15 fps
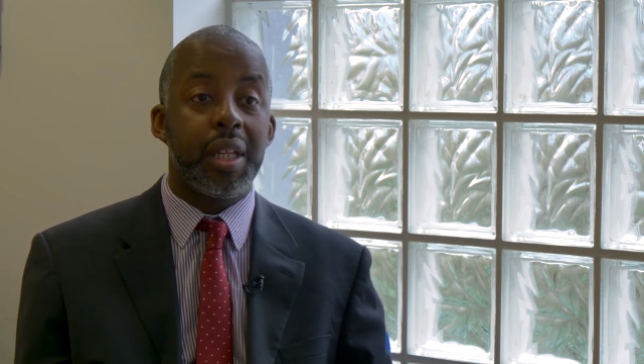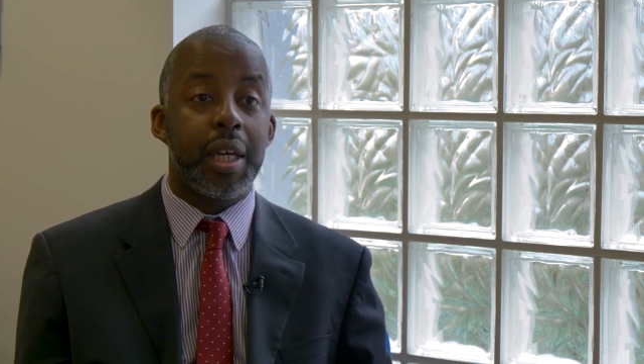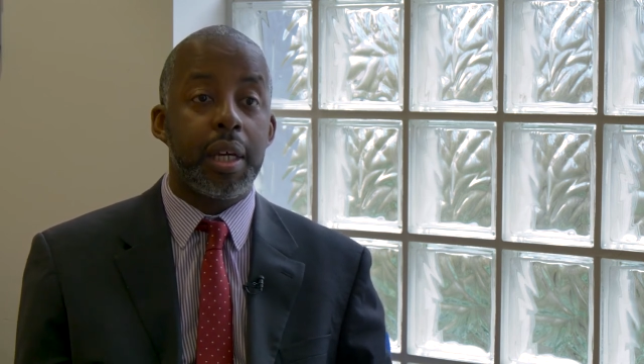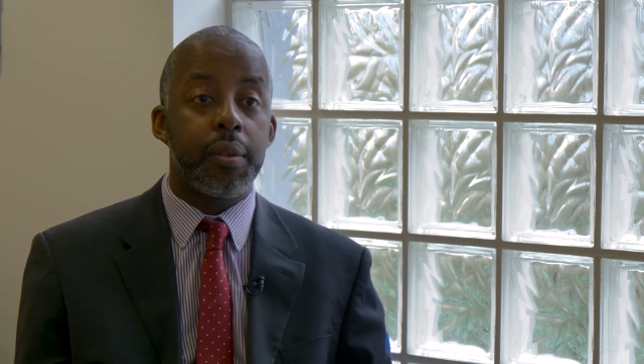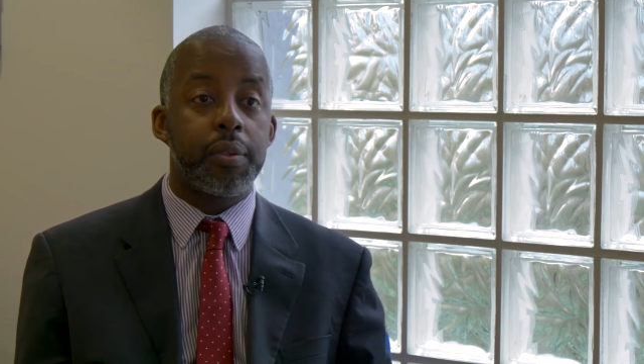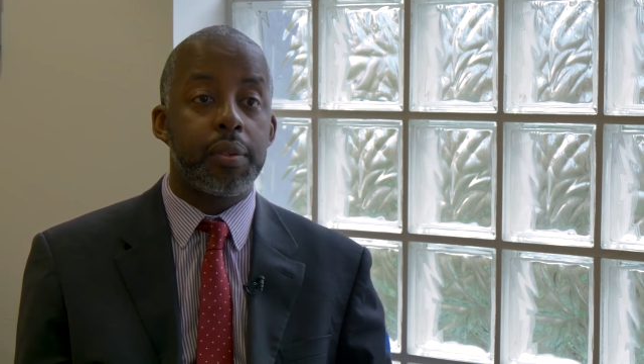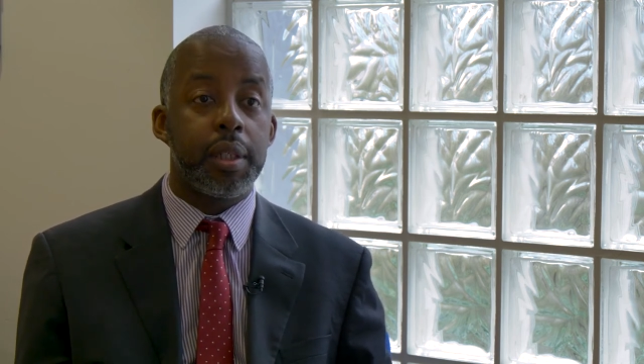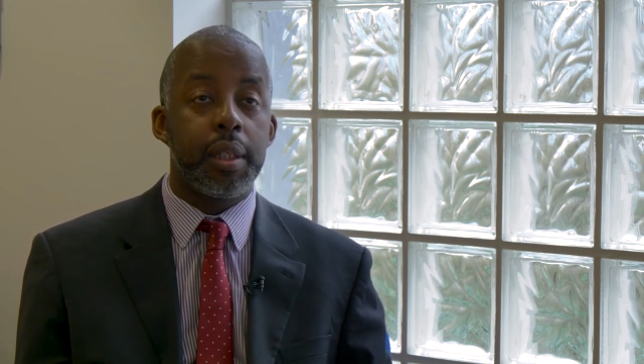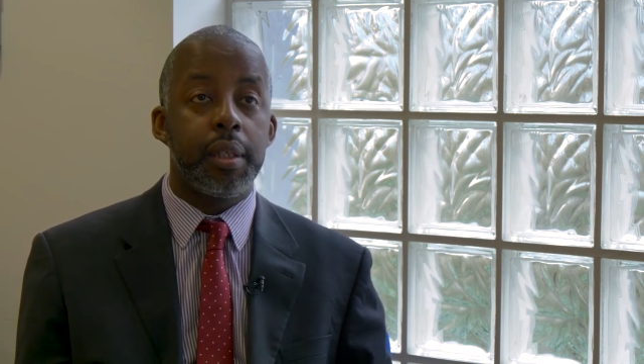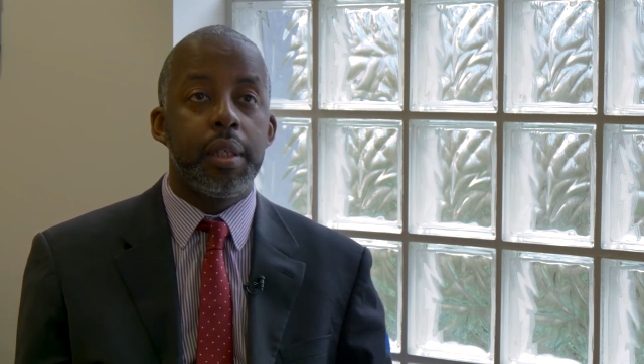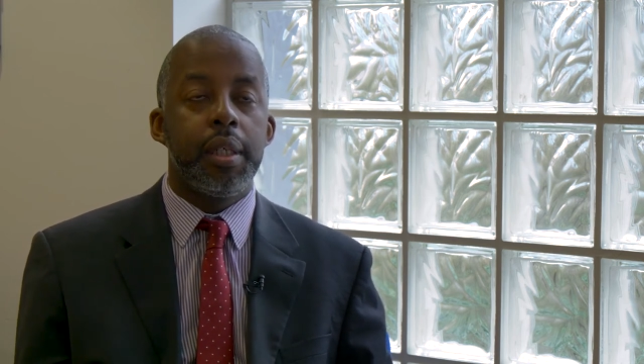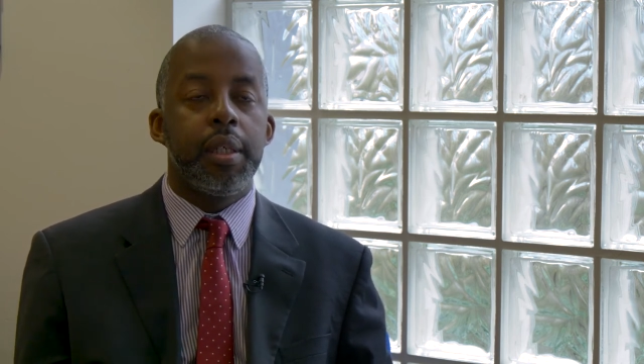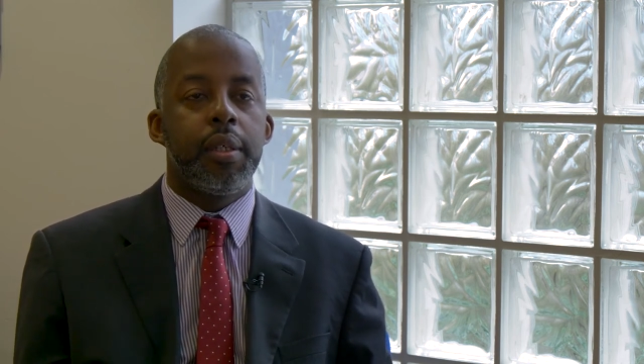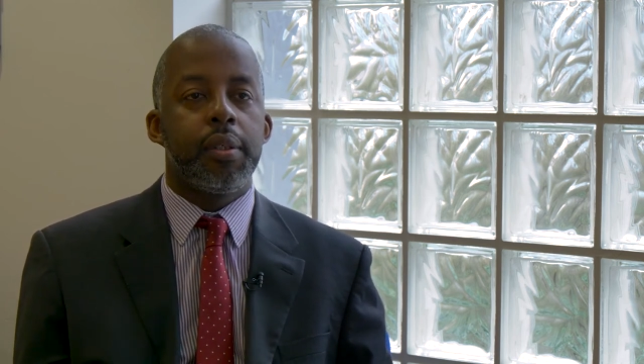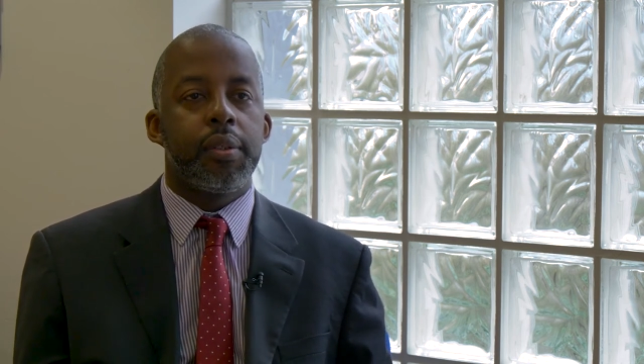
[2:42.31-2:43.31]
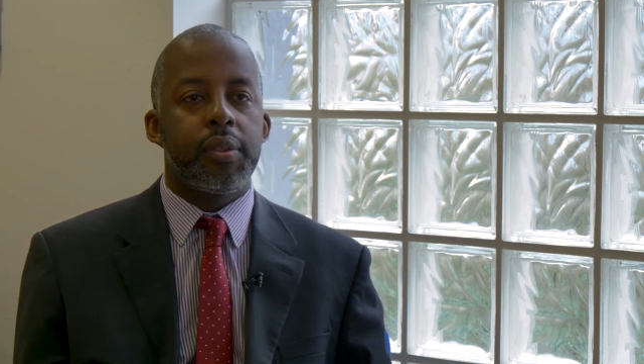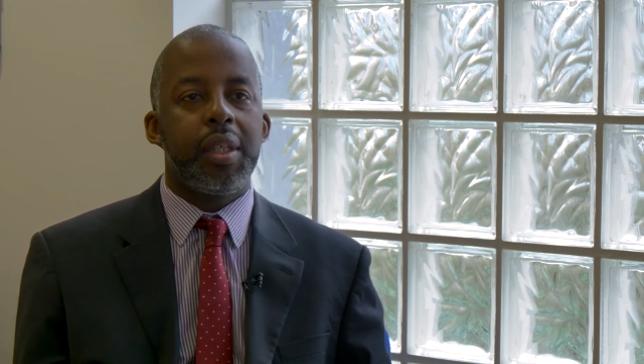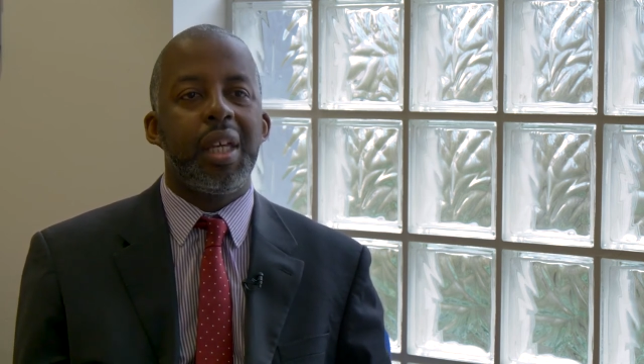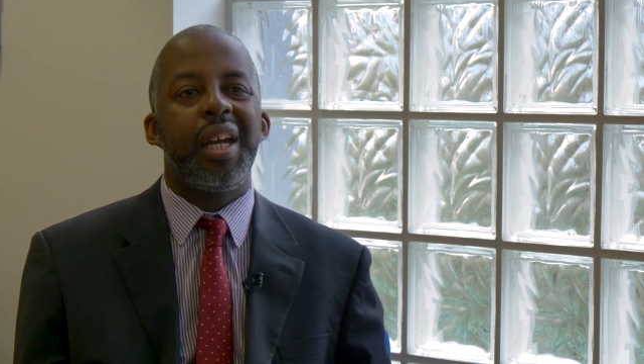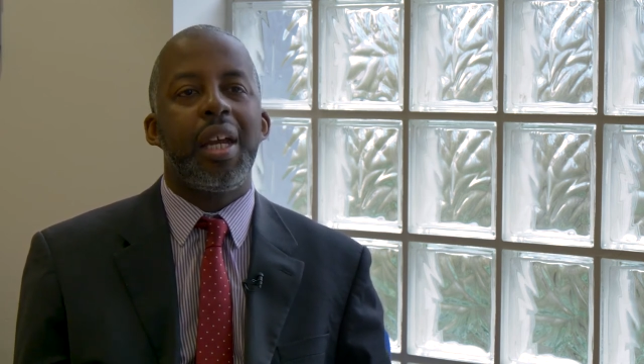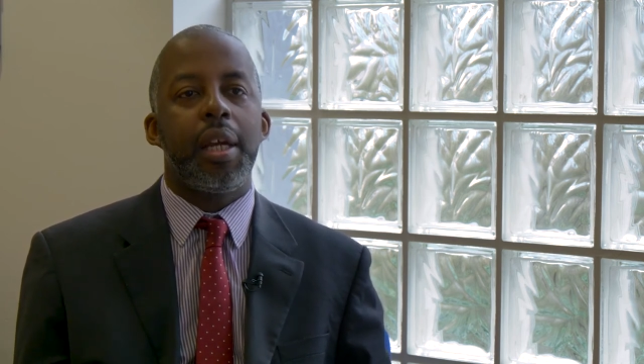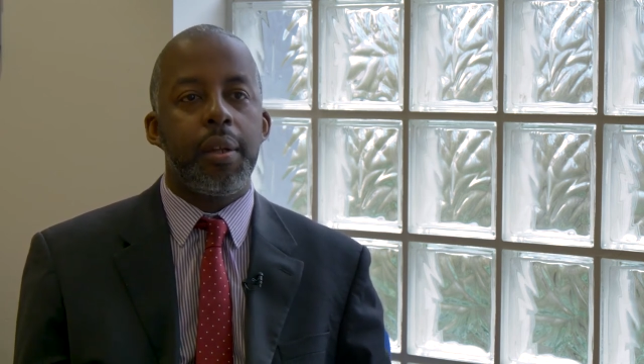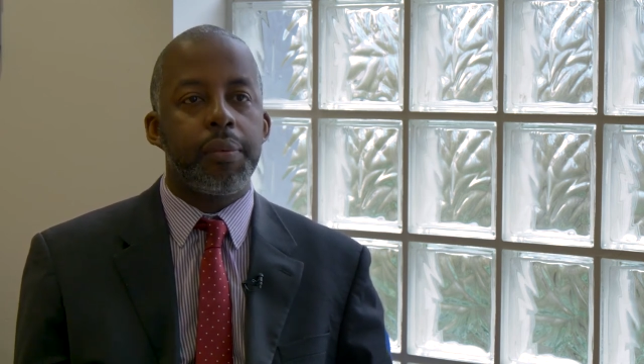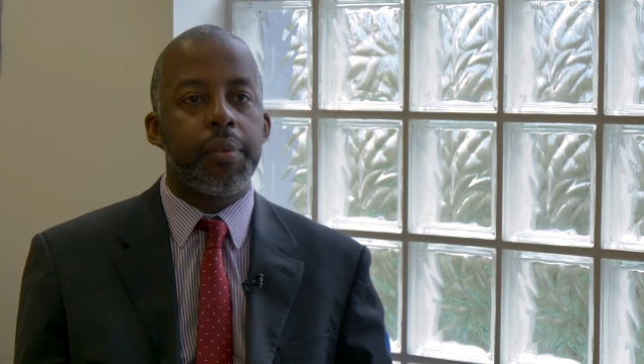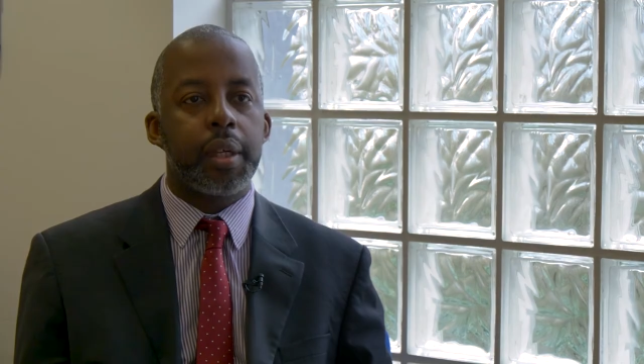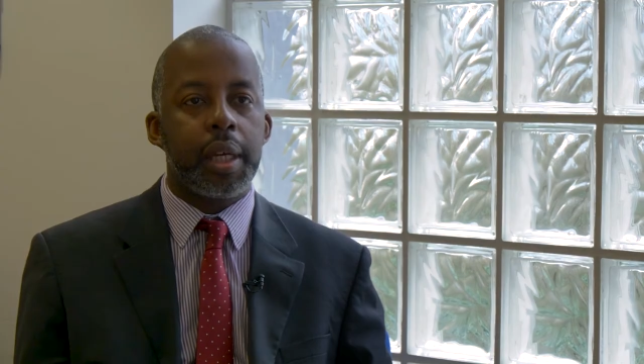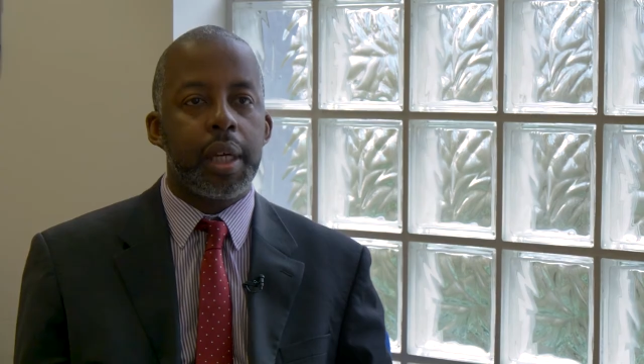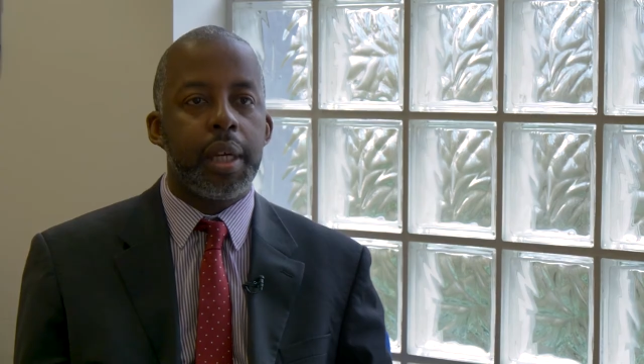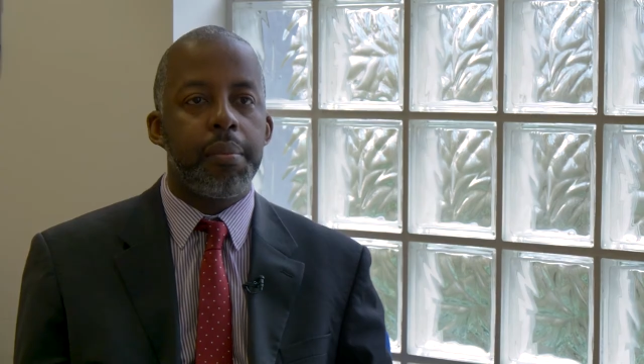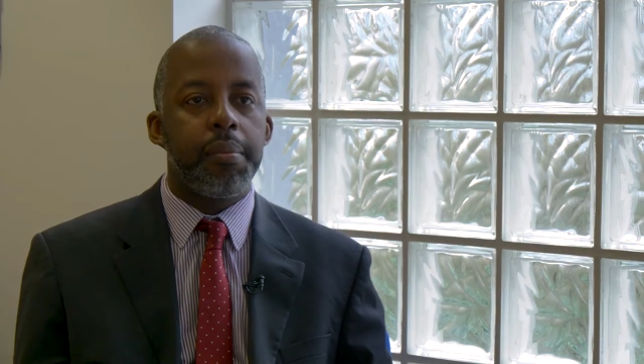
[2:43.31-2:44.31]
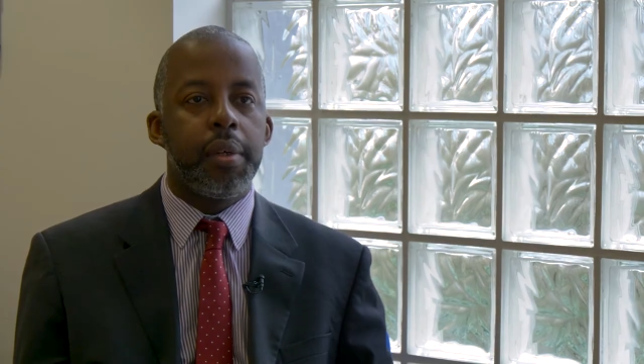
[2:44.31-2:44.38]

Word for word: Housing stay ahead of the game